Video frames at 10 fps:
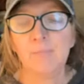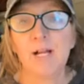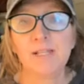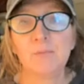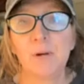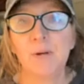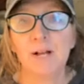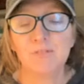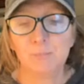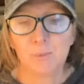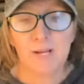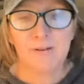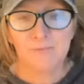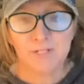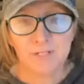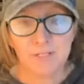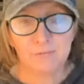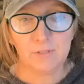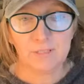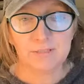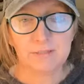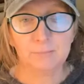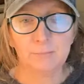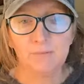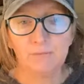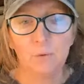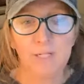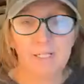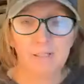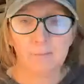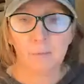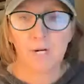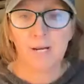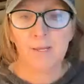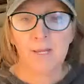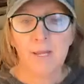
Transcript: That's why we have to pray for deliverance before healing prayer.